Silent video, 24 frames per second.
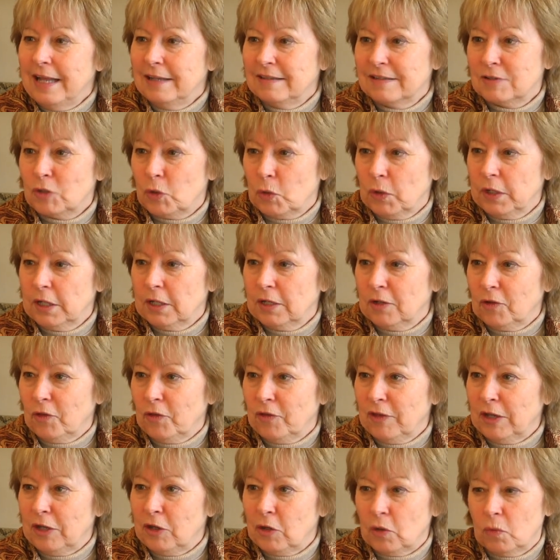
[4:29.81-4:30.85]
it's critical
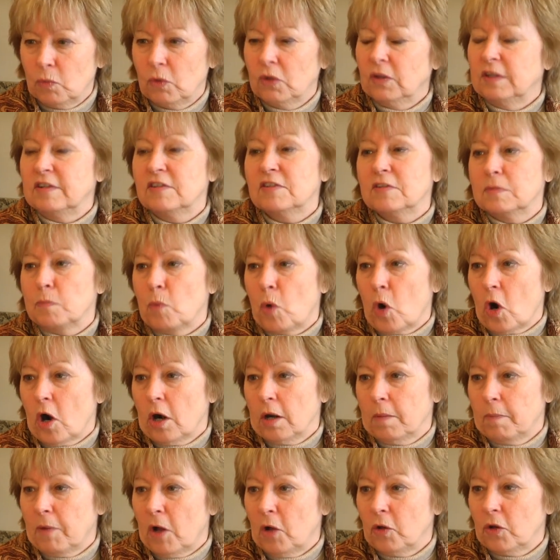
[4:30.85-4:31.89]
that you're really
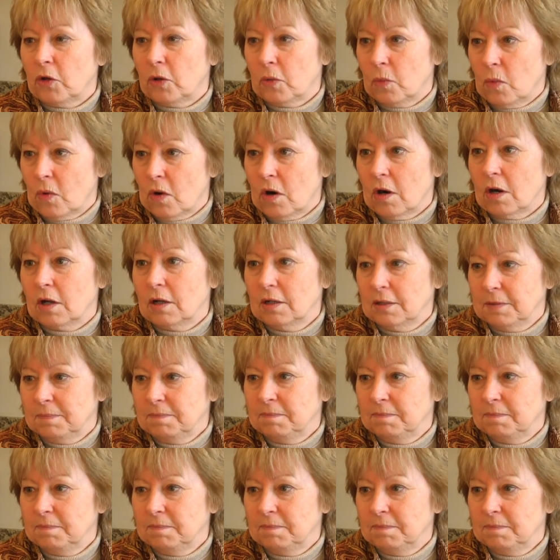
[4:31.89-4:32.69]
smart about your work.